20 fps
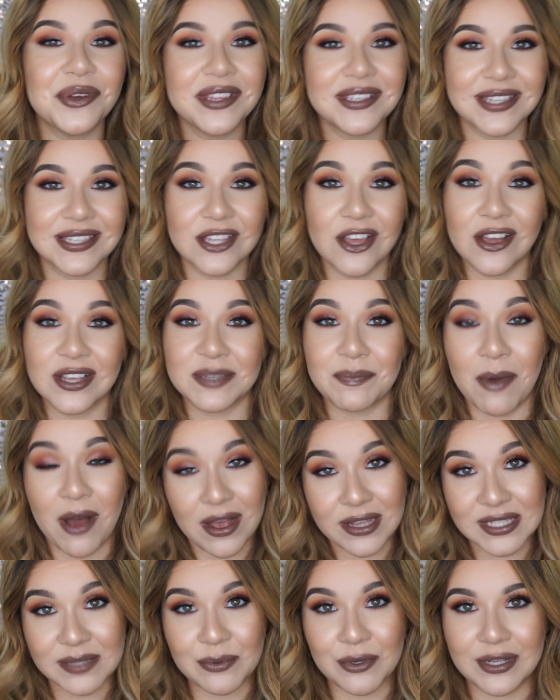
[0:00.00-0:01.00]
this as long as
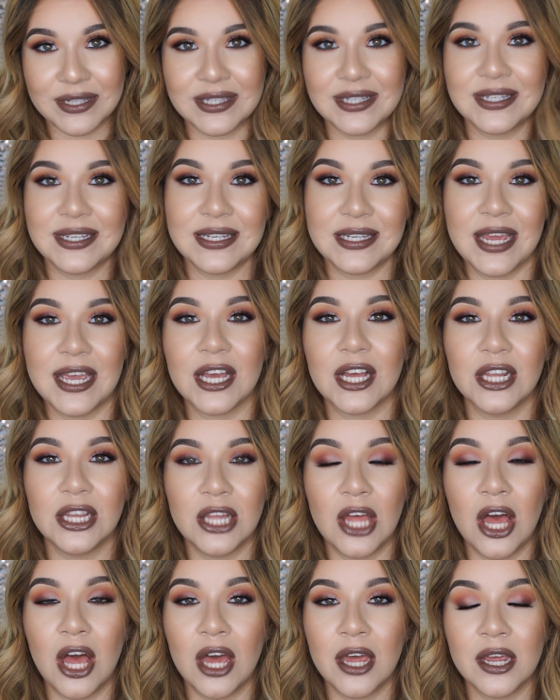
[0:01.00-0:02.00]
possible because it did take a
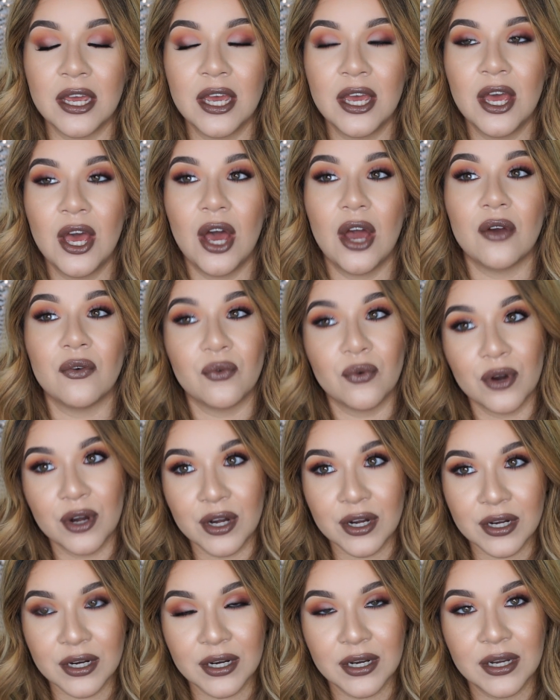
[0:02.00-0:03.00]
lot of
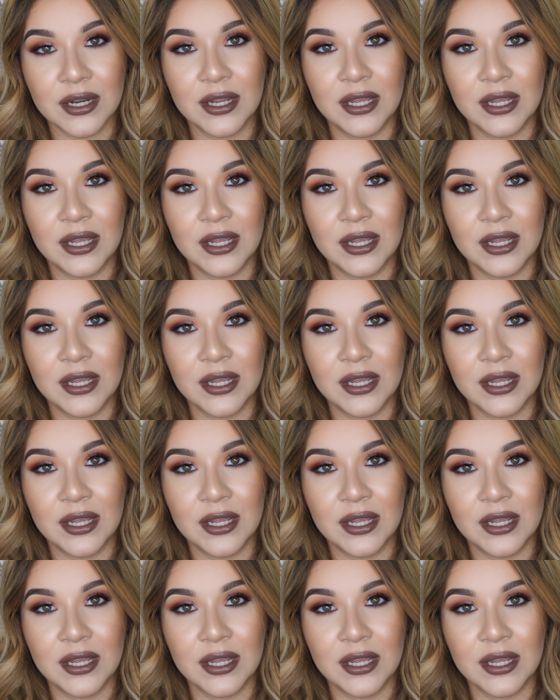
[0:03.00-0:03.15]
work,